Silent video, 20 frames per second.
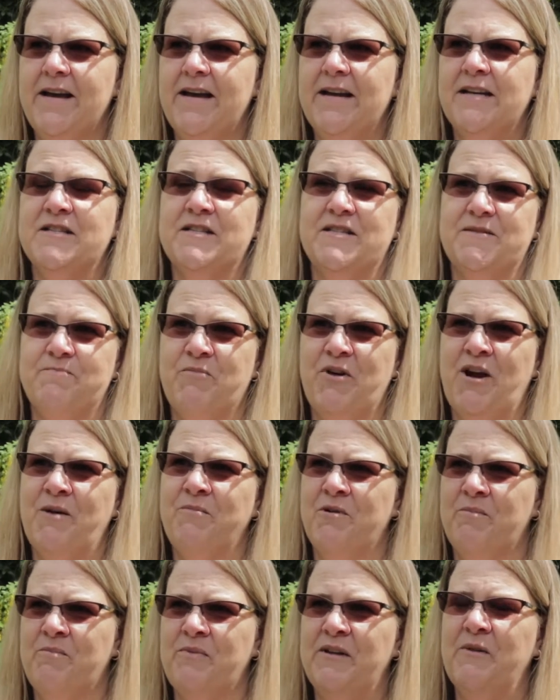It's
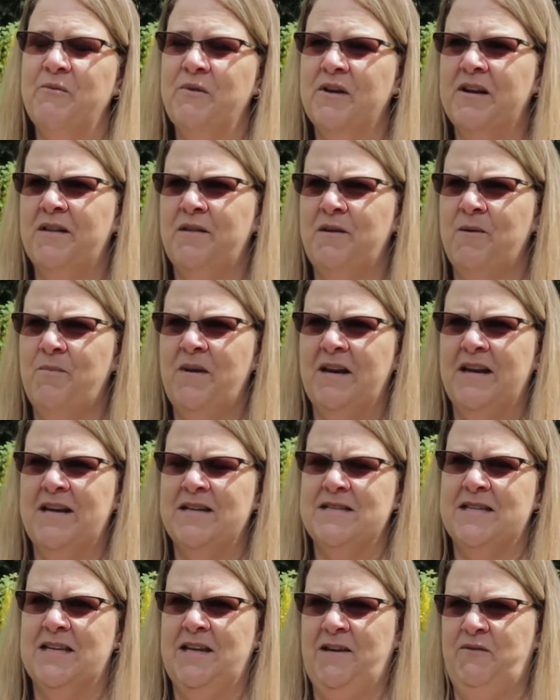probably one of the
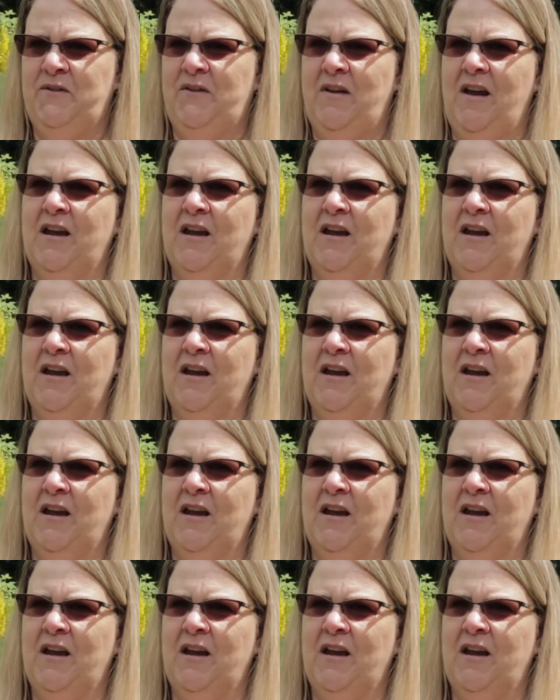biggest gifts